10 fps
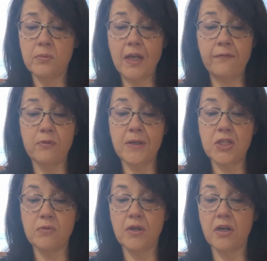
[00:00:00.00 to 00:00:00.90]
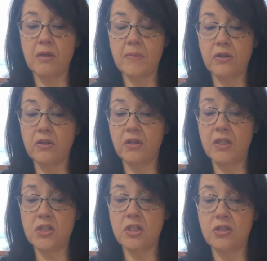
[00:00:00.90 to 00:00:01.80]
information regarding medical
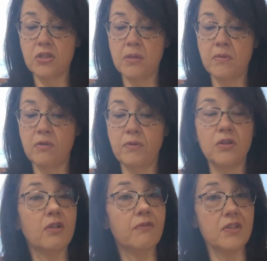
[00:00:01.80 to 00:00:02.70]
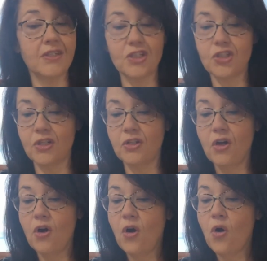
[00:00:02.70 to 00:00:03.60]
condition and treatment with your physician
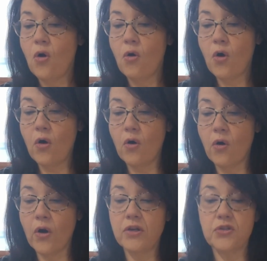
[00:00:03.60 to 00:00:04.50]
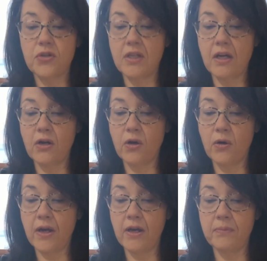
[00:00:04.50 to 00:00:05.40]
or
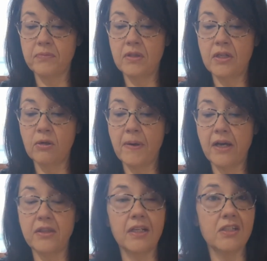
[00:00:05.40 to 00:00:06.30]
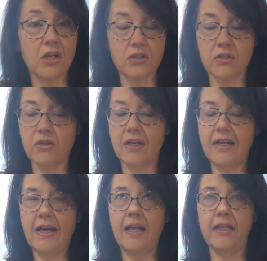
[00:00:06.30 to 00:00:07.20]
neuropathic doctor. I
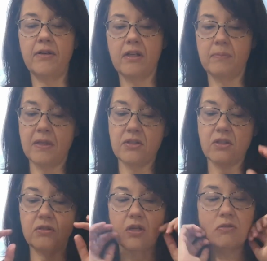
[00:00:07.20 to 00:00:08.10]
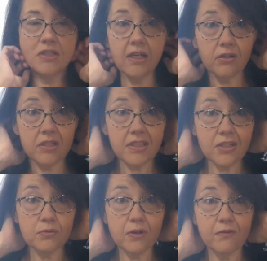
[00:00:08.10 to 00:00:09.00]
highly recommend. So don't take
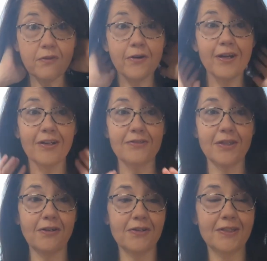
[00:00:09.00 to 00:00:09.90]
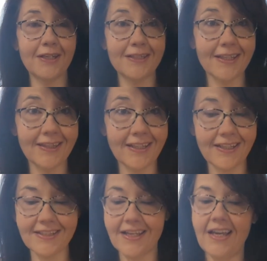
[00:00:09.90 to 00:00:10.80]
Christine's word for it. Don't say Christine said
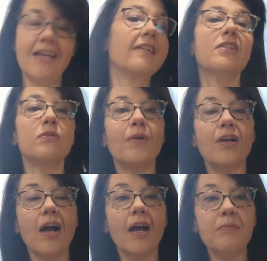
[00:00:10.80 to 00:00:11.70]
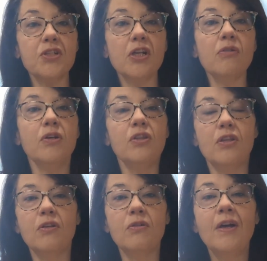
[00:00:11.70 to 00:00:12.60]
this. This is what I'm sharing with
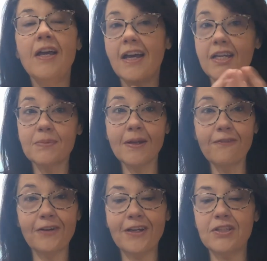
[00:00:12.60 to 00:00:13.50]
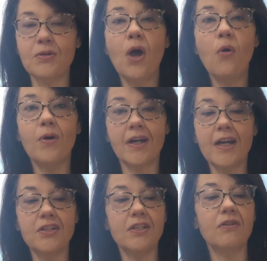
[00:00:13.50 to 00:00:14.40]
you as my friends, what
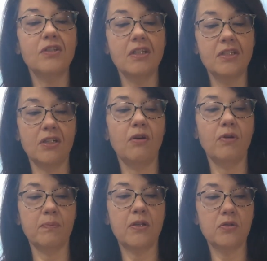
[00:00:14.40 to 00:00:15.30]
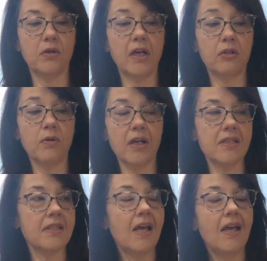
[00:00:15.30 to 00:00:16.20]
I do to deal with my psoriatic
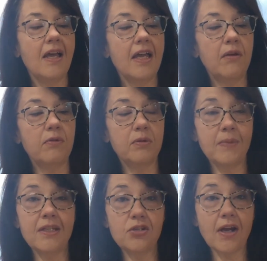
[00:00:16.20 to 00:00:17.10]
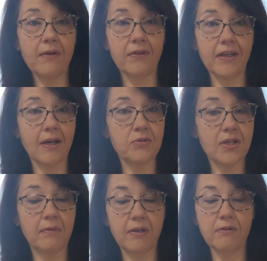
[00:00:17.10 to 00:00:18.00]
arthritis. And with me traveling, I'm
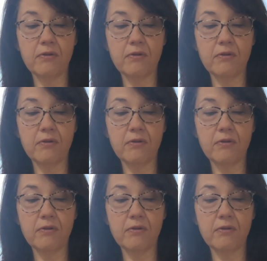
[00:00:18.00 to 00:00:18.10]
traveling for